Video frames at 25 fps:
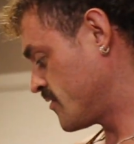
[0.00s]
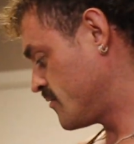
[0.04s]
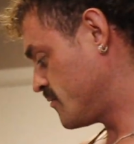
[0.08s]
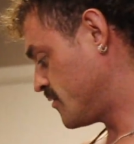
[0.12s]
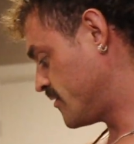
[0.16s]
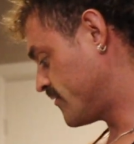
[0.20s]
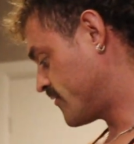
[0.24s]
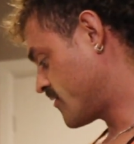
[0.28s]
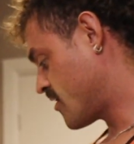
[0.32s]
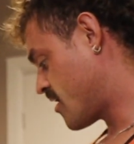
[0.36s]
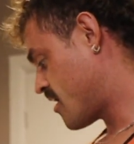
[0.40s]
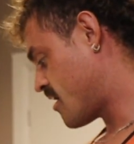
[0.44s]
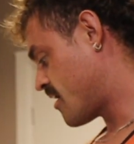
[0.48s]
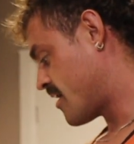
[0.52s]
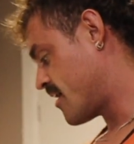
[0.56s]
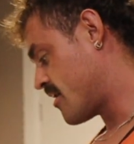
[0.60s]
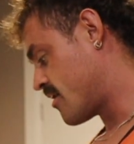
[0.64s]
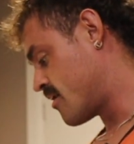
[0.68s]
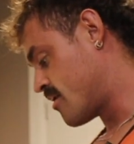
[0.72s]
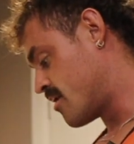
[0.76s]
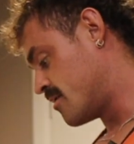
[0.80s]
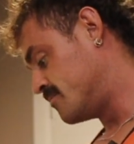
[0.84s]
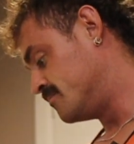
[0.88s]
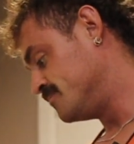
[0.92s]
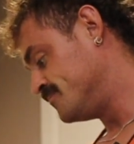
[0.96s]
we've got
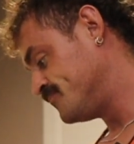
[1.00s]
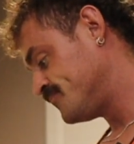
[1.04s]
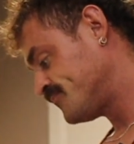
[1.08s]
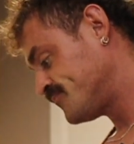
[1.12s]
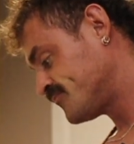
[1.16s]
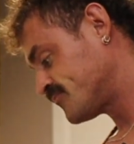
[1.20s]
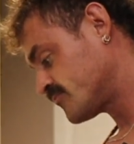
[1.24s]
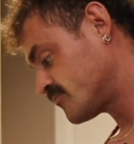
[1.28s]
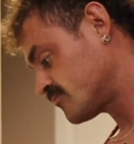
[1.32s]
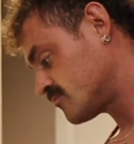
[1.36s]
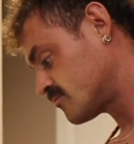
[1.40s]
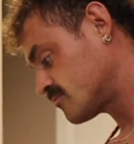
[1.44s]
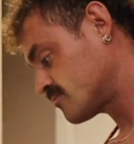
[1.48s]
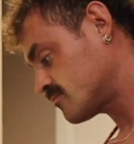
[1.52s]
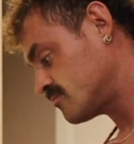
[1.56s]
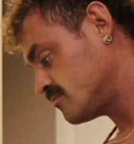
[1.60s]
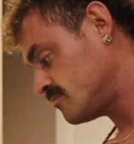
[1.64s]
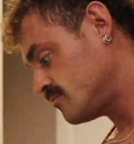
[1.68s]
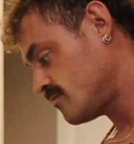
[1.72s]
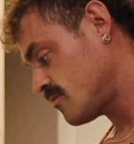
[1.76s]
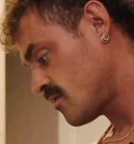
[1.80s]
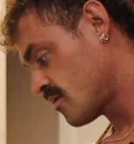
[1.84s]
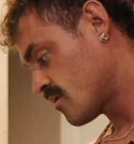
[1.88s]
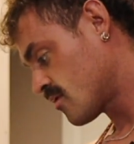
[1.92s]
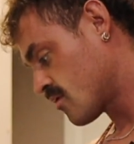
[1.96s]
our
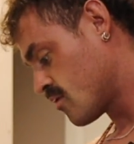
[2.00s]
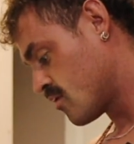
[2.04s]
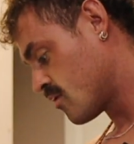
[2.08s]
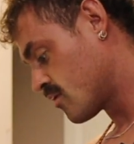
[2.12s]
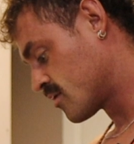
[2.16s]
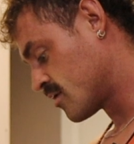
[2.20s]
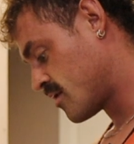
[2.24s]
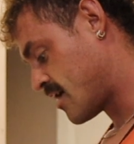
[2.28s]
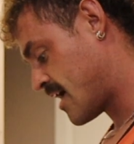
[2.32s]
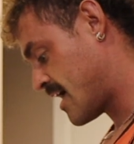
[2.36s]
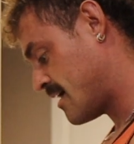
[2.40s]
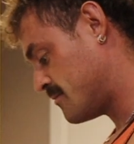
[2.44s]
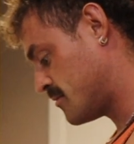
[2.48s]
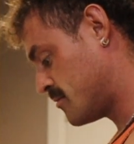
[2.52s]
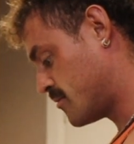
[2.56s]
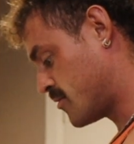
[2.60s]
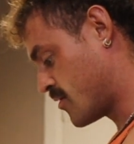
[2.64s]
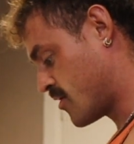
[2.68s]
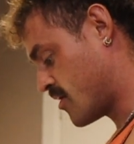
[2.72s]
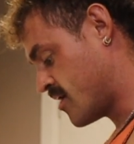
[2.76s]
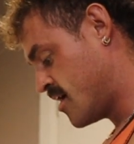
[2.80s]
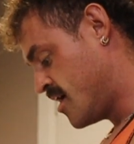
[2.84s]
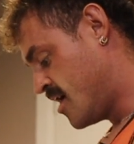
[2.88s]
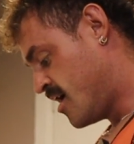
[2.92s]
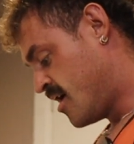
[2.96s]
coconut almond
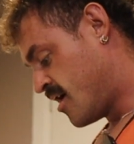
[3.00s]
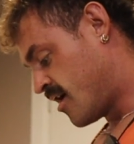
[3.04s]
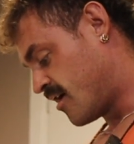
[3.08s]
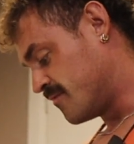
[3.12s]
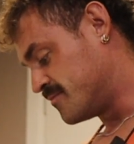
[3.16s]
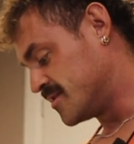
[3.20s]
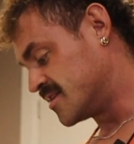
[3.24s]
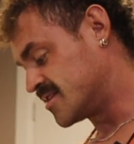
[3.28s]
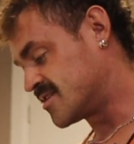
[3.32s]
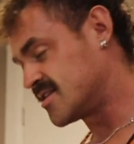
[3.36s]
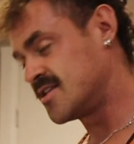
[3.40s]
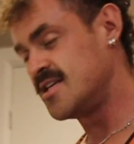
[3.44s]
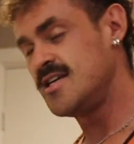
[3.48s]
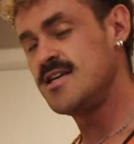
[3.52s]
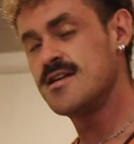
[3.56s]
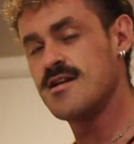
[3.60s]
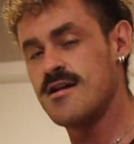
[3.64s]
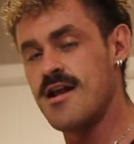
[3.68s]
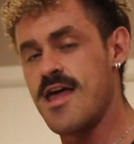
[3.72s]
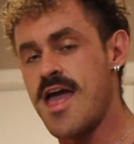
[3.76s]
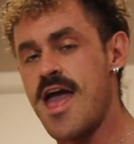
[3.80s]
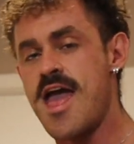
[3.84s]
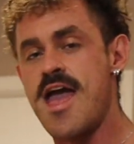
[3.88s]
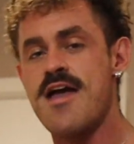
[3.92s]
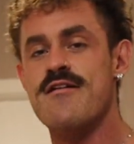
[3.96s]
butter. I've been seeing
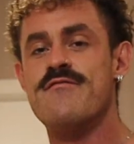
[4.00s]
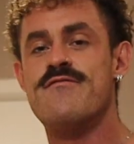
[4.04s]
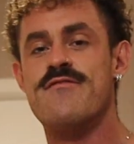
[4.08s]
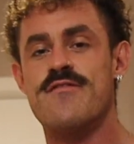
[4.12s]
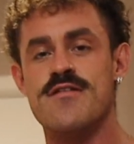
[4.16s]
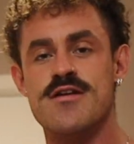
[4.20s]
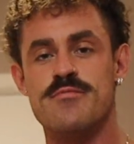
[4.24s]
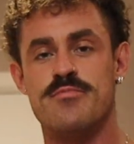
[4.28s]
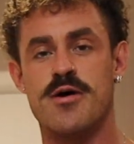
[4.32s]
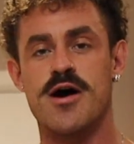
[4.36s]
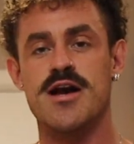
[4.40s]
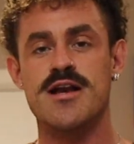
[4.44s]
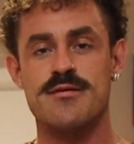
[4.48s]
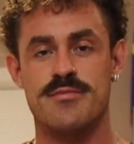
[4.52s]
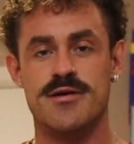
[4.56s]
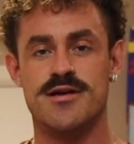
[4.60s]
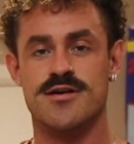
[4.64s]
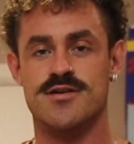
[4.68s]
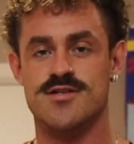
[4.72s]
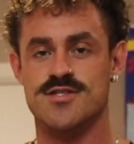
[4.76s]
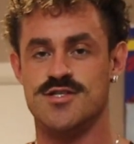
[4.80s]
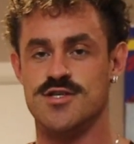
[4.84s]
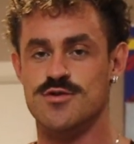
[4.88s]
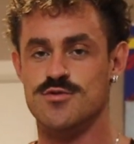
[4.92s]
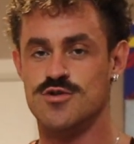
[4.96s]
on every
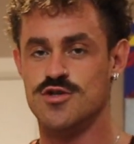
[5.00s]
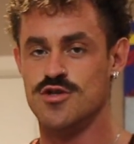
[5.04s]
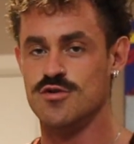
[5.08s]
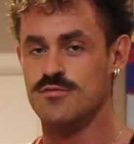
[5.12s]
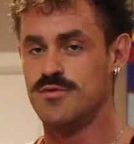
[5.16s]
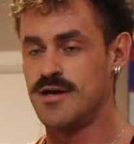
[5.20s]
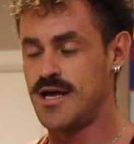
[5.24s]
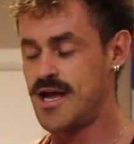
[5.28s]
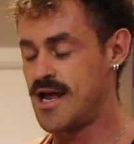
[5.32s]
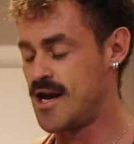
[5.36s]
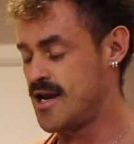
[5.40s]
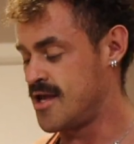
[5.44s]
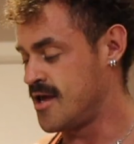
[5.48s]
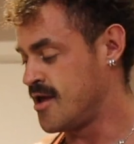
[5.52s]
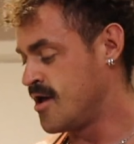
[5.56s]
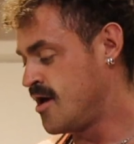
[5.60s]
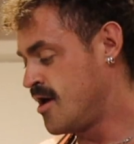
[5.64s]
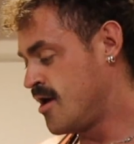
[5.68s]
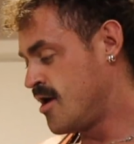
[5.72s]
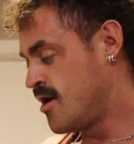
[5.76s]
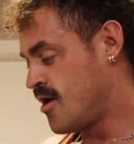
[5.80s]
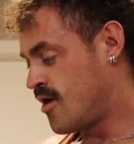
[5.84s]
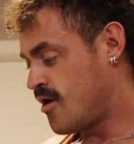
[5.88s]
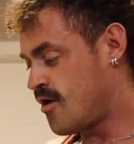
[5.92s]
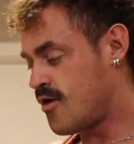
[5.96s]
bodybuilder's YouTube lately,
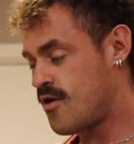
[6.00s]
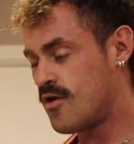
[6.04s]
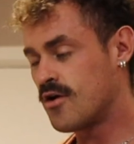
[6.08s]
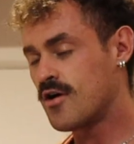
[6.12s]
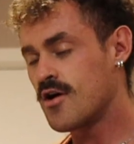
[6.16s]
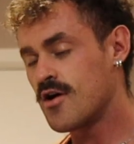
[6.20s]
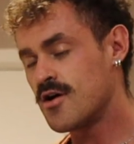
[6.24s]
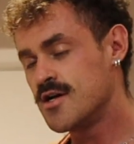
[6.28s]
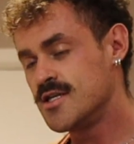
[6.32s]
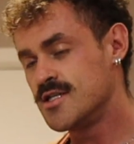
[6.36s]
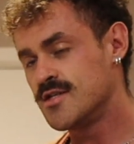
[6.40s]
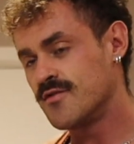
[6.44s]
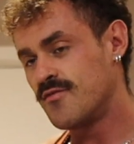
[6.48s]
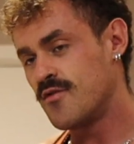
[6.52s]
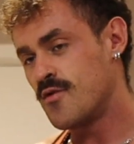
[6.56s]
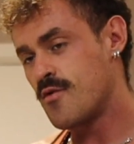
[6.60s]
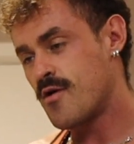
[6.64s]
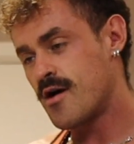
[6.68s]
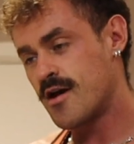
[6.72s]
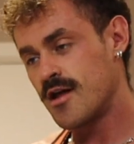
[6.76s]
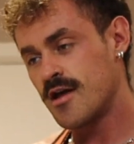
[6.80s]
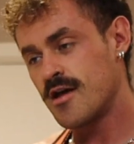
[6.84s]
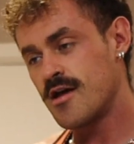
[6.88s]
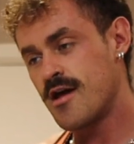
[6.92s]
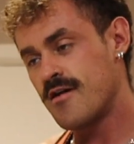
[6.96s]
oh guys, if you
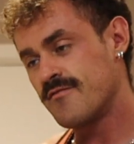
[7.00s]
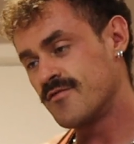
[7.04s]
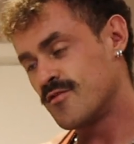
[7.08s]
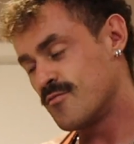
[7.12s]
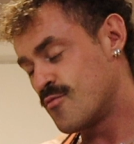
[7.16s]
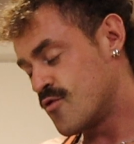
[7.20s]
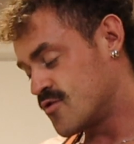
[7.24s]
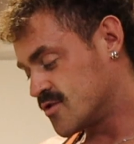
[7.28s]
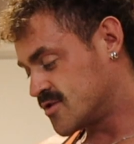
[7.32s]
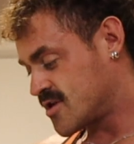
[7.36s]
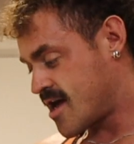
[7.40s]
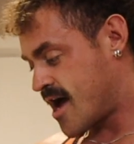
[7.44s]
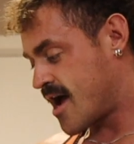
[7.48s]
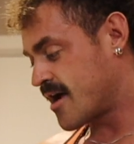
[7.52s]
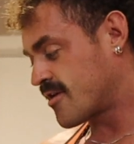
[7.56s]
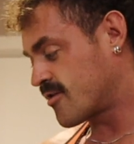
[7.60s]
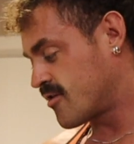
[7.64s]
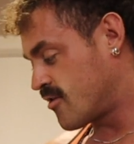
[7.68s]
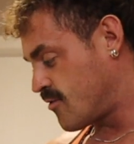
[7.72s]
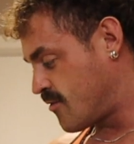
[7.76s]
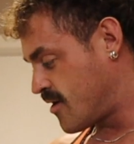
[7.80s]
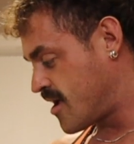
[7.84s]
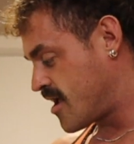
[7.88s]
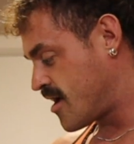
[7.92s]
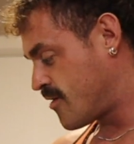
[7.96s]
want to have the most
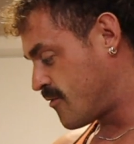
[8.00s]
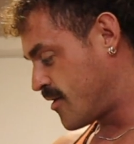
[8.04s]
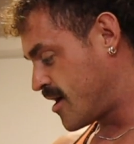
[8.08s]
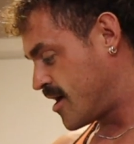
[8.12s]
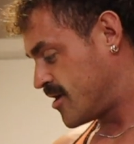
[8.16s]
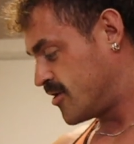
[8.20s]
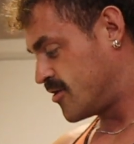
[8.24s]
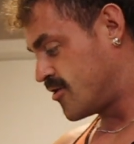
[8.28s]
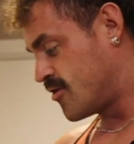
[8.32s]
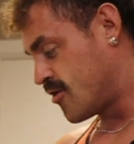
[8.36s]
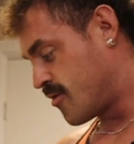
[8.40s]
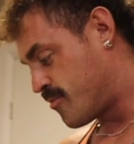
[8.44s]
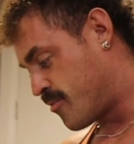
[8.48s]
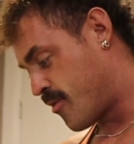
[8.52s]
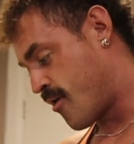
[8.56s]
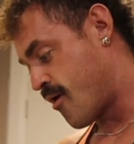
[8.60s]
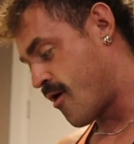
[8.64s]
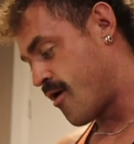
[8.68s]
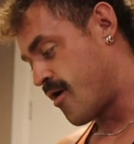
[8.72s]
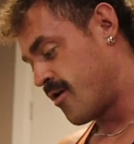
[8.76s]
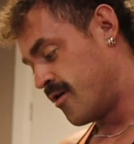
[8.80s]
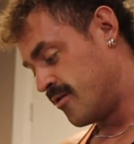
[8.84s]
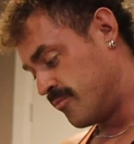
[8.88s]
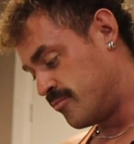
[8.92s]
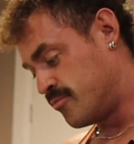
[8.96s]
accurate way of weighing your nut
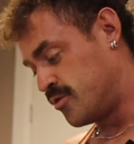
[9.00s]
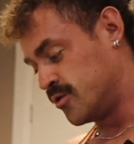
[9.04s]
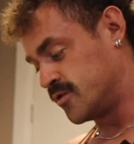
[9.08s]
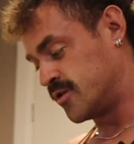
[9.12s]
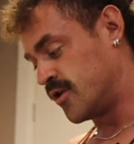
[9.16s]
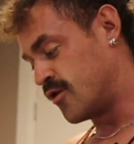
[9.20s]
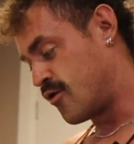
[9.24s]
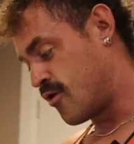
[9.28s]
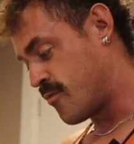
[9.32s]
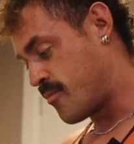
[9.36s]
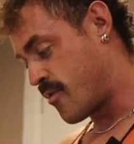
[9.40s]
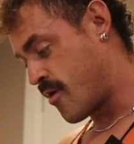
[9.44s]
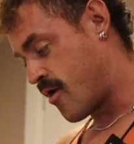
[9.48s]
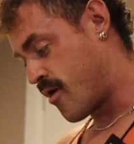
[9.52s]
butter, put the nut